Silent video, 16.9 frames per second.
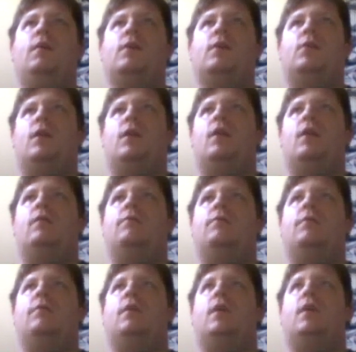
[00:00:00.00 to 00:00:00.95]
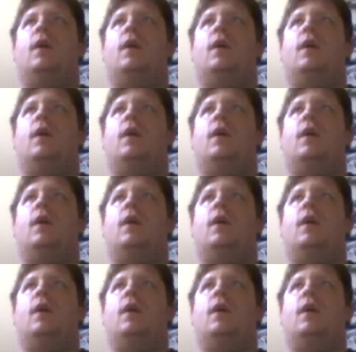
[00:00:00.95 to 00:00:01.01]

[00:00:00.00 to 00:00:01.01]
I start off?